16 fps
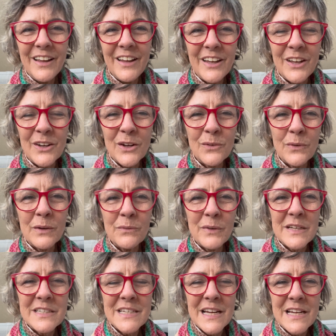you know, when
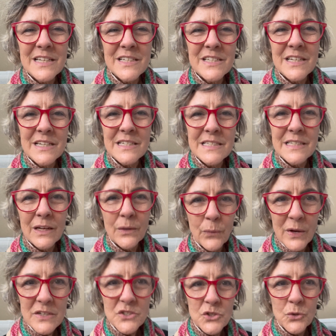we teach in a
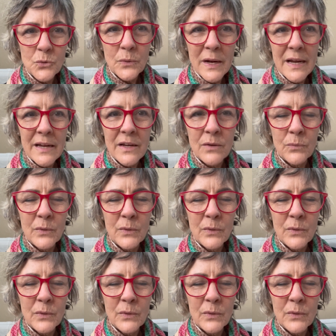sequential way,